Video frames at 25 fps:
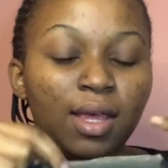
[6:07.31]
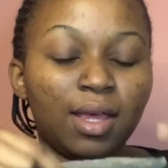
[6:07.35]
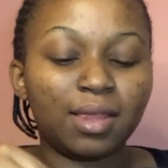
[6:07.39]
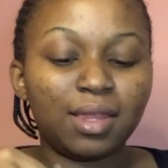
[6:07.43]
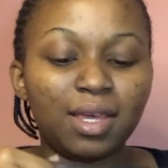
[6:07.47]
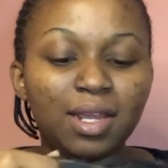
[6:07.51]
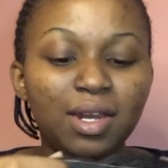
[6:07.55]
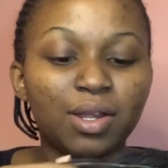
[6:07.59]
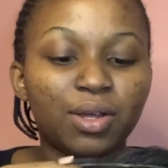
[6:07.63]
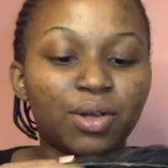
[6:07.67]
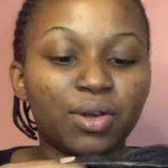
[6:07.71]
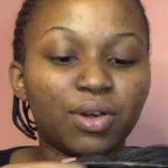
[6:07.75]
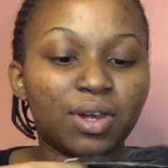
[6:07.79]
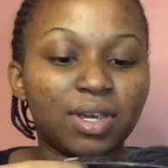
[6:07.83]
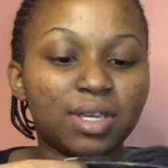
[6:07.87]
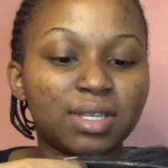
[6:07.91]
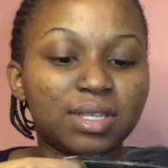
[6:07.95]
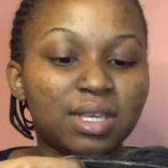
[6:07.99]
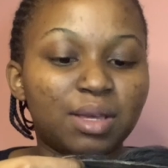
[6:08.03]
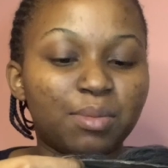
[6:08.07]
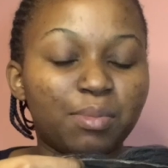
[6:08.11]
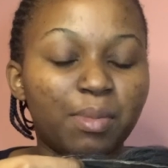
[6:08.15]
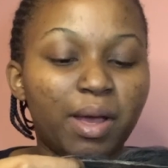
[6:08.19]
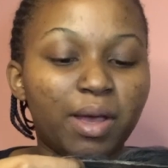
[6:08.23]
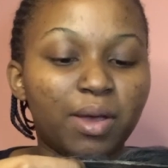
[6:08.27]
they're not
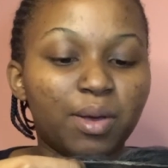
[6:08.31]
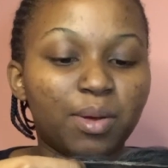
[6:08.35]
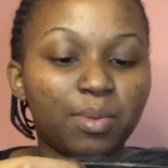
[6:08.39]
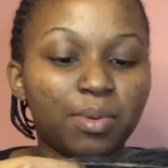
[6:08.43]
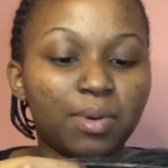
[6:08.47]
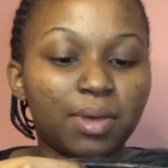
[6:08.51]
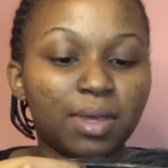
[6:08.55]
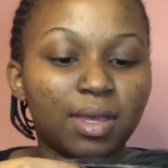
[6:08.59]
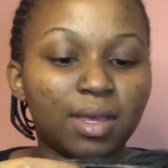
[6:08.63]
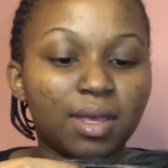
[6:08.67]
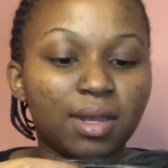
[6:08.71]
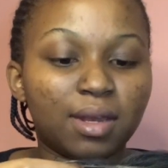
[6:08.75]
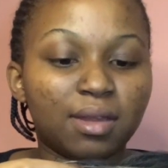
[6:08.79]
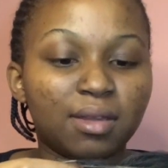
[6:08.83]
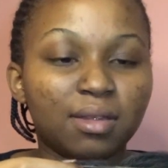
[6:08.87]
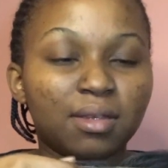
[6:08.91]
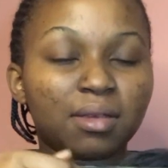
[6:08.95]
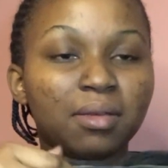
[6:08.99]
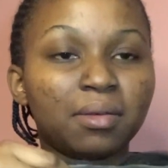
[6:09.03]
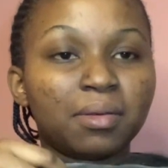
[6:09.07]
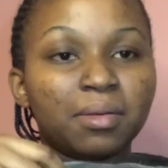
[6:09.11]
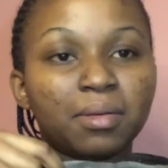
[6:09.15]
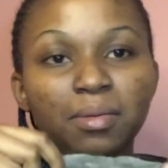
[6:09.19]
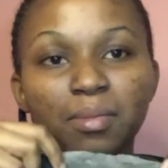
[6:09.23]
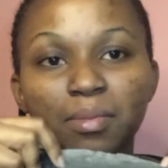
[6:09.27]
crazy in my opinion,
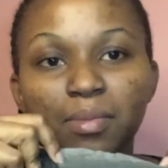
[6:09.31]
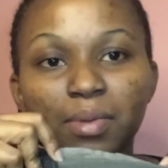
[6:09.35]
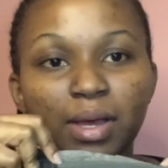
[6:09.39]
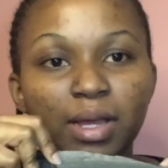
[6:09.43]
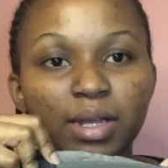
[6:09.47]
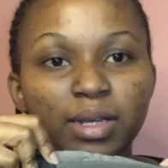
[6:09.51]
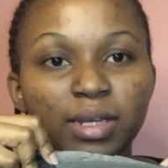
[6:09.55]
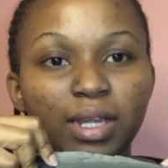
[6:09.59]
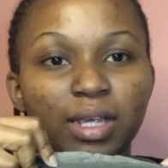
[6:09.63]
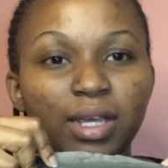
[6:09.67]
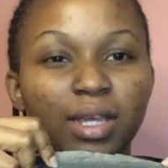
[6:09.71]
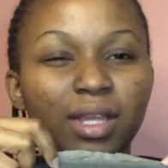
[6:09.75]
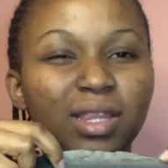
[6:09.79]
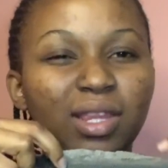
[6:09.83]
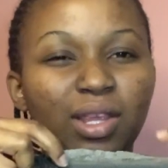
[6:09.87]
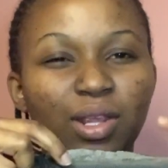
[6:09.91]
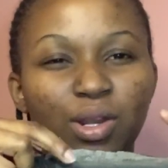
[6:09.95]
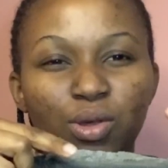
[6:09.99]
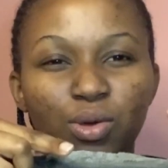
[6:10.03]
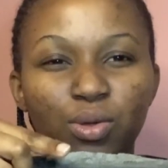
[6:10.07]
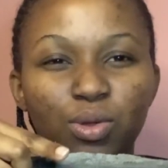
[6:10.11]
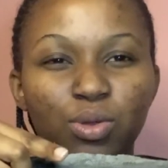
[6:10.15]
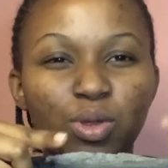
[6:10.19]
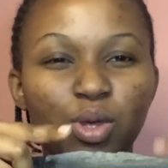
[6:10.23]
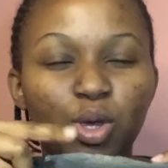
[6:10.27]
but you
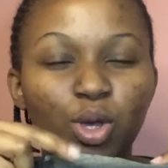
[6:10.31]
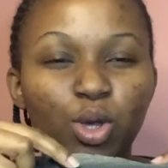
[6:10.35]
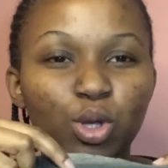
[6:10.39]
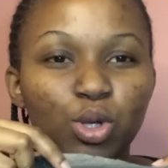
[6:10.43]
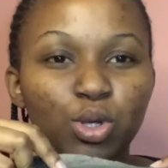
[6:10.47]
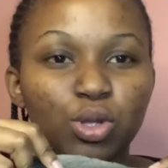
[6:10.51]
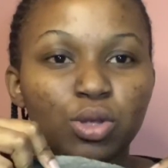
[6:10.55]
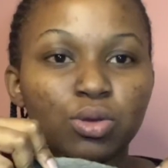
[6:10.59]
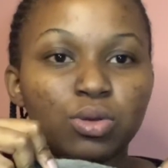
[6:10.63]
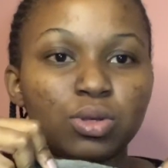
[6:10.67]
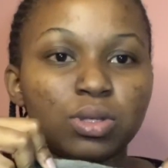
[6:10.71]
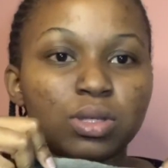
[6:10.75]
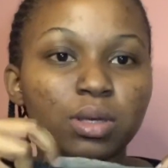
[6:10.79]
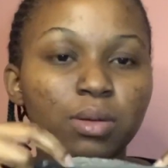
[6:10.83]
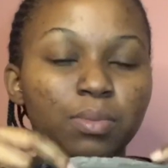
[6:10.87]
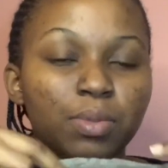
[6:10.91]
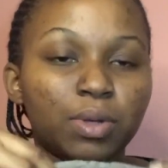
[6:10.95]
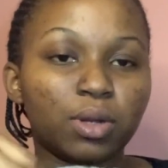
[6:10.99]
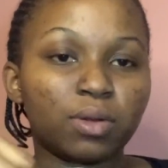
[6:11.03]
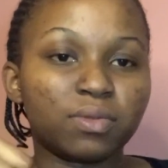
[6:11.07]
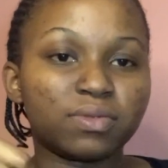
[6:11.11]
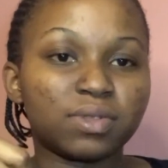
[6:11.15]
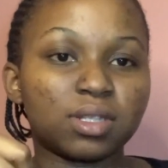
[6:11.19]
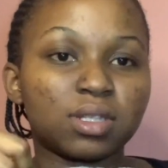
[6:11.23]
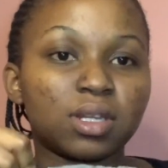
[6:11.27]
know, they could use a bit
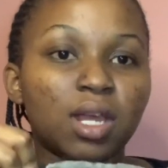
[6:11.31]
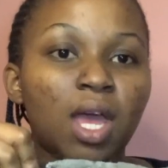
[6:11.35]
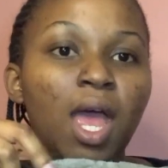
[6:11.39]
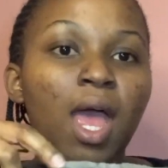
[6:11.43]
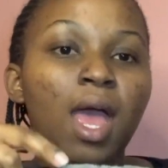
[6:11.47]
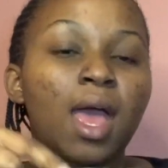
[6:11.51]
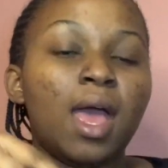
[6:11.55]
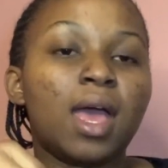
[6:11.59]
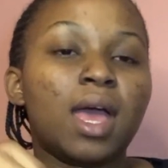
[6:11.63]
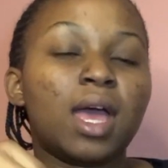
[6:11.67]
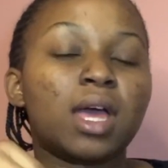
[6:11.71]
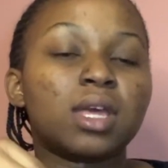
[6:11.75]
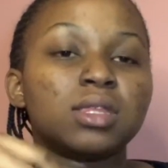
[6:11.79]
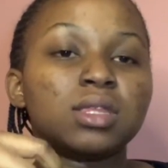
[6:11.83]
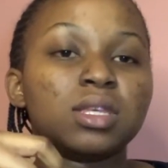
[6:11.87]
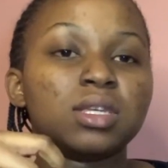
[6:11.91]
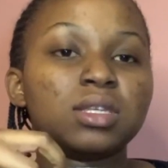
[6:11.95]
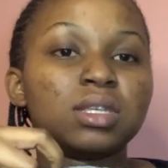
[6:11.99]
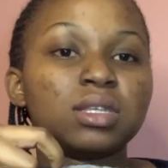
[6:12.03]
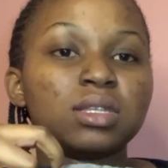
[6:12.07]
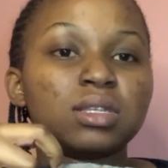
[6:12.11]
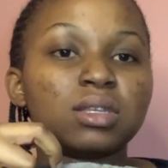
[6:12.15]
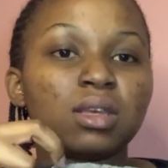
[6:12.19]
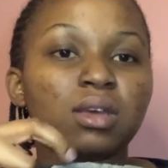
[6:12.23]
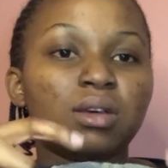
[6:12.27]
of, and this
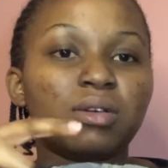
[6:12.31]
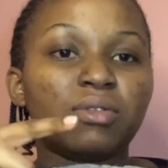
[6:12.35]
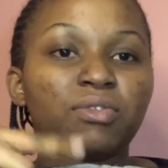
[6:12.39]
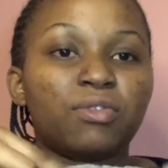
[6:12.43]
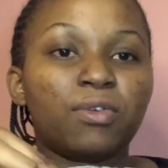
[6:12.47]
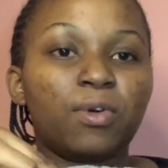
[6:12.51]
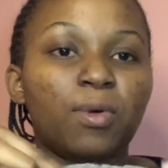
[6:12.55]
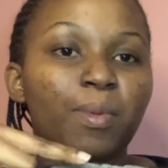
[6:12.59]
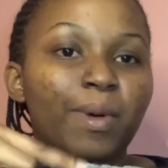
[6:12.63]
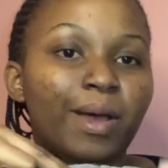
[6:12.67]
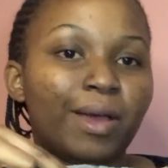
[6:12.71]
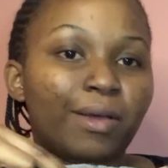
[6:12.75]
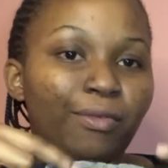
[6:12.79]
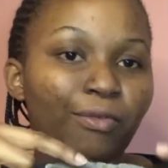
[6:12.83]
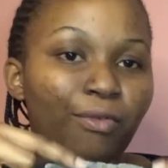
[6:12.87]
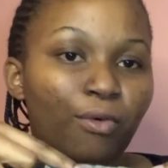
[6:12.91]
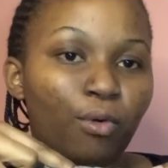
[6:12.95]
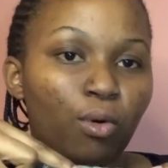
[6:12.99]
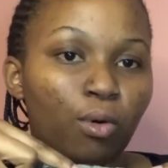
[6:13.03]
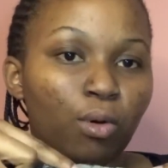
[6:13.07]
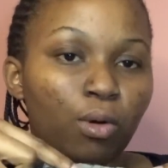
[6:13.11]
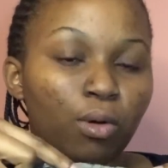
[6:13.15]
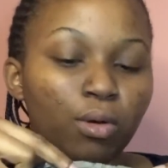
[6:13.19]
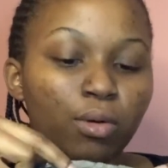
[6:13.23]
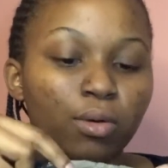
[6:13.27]
is a
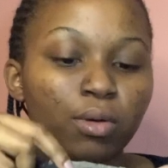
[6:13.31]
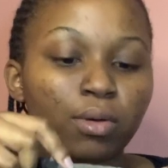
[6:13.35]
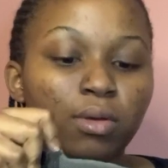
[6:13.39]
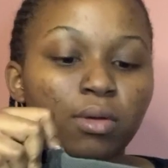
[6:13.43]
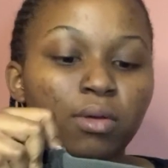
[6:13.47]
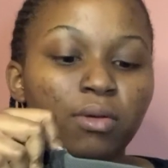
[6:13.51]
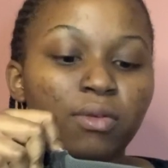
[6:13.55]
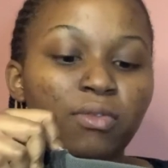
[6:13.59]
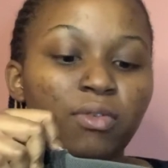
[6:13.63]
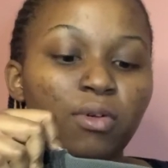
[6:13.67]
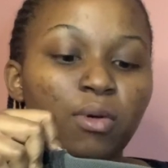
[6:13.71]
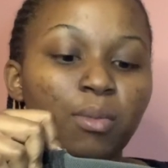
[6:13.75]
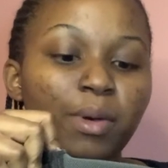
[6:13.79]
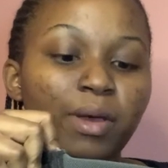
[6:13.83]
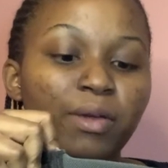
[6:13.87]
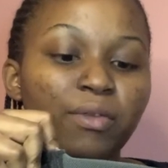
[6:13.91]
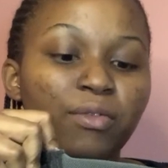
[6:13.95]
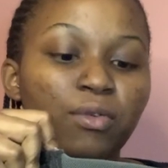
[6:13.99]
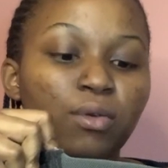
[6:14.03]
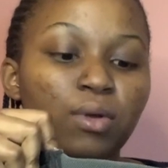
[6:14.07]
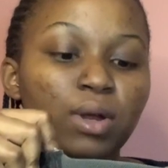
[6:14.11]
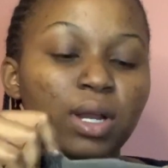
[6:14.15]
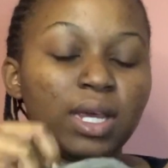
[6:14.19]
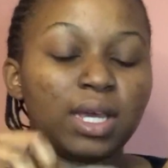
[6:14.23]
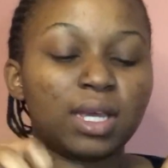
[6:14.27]
4x4
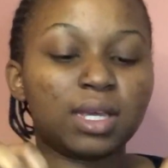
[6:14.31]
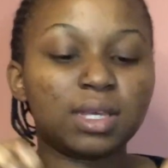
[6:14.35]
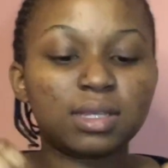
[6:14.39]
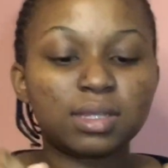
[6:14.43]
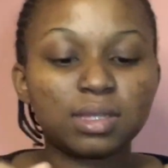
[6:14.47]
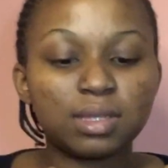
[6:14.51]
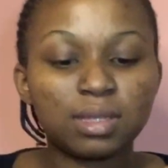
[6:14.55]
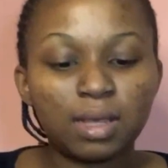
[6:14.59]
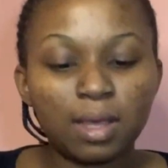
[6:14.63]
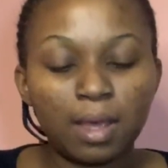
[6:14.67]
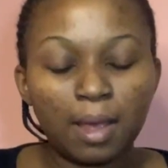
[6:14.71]
lace.